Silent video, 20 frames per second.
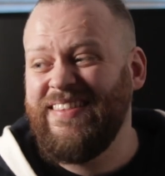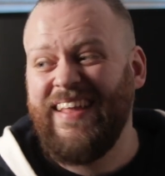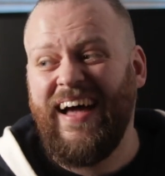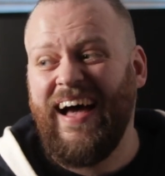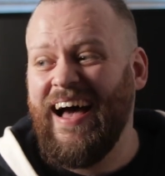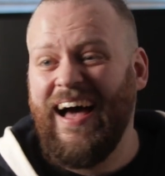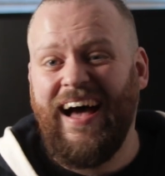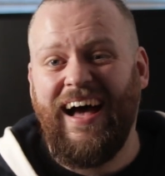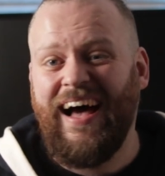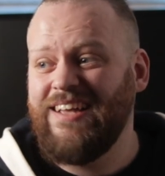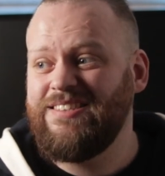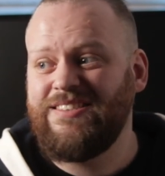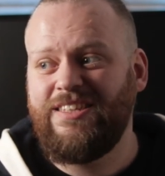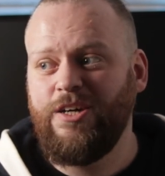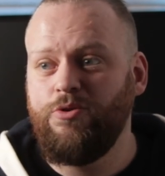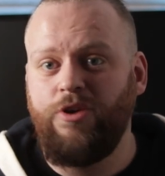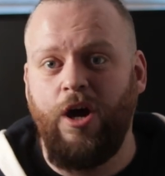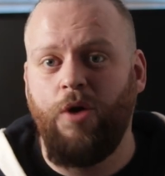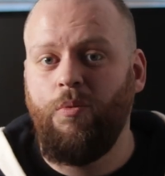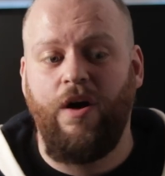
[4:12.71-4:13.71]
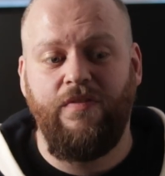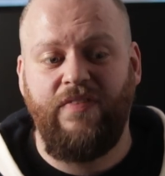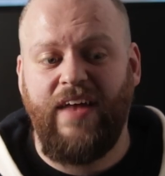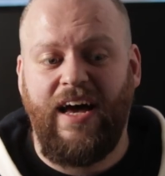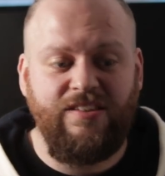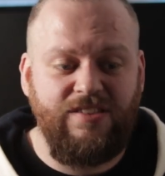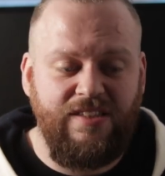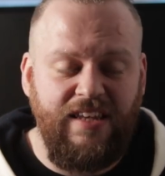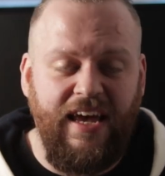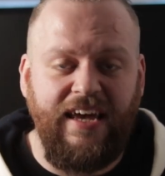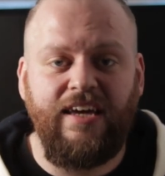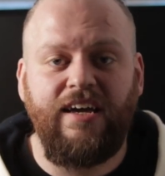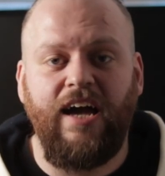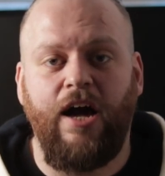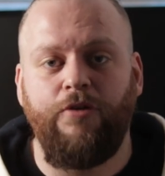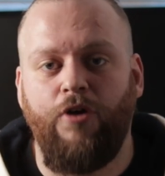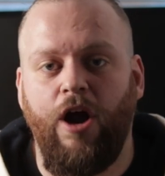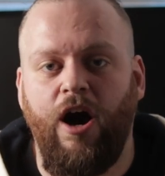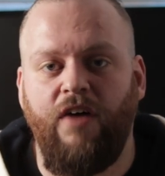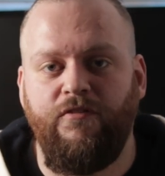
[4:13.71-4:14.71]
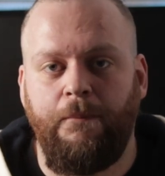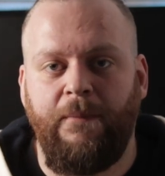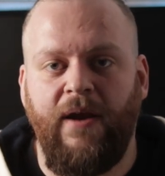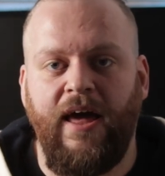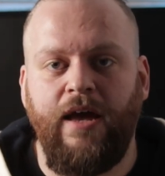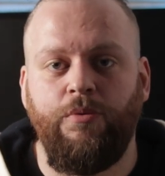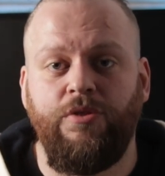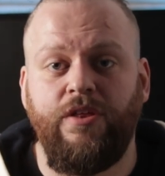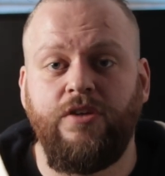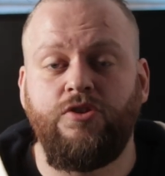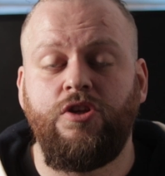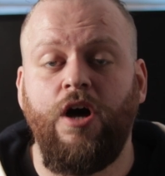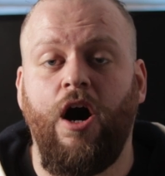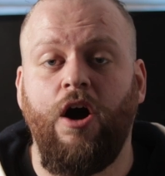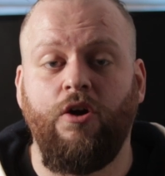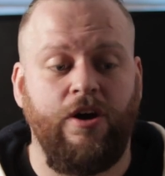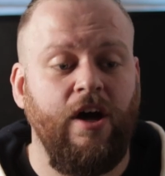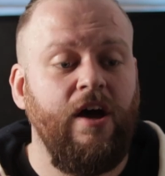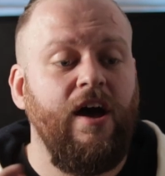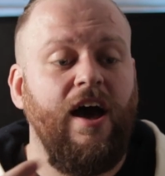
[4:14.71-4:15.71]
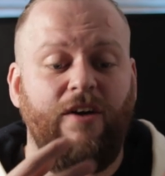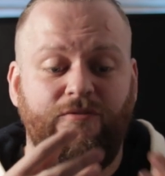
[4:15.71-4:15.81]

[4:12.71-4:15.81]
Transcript: nah, I still don't want that steak, I'd rather play with this dog.